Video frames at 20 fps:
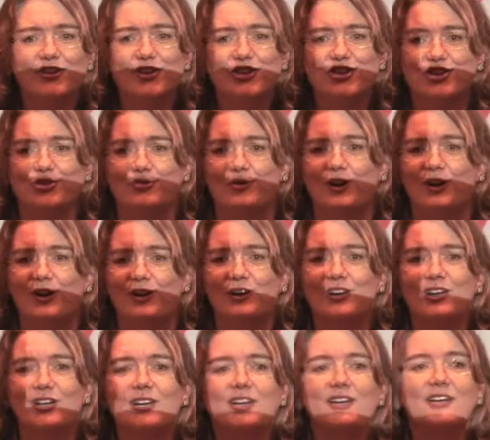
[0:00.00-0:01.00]
good you were.
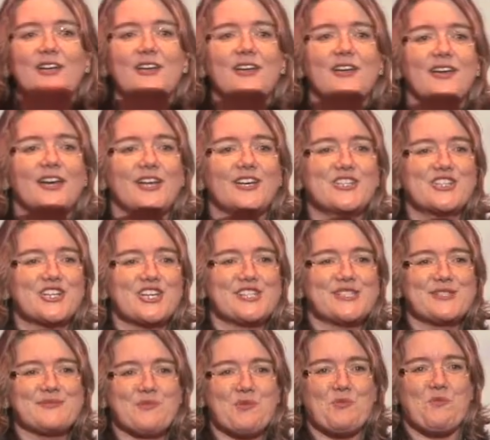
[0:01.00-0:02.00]
And she
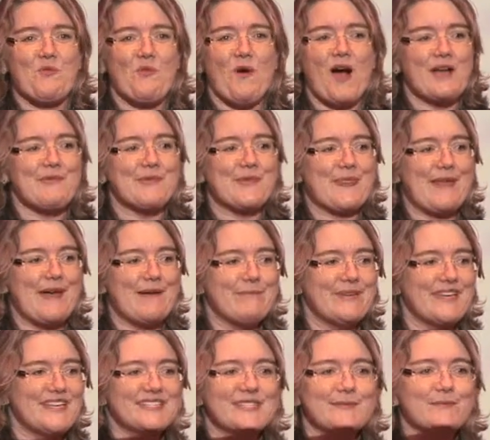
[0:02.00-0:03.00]
said, well, why would that
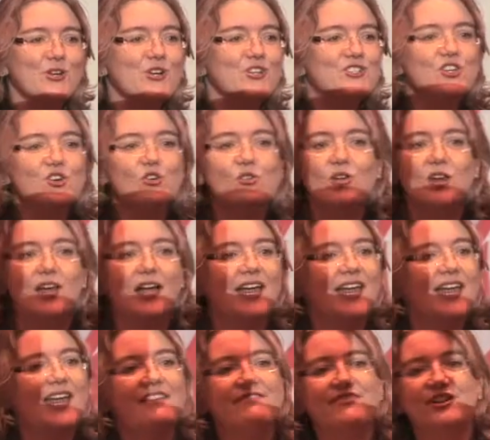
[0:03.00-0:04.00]
be? He said, because all I
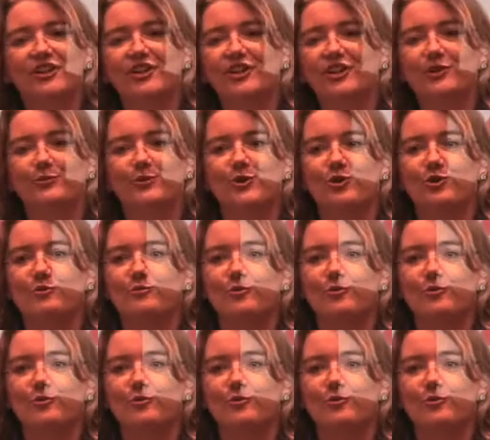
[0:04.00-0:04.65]
ever heard were your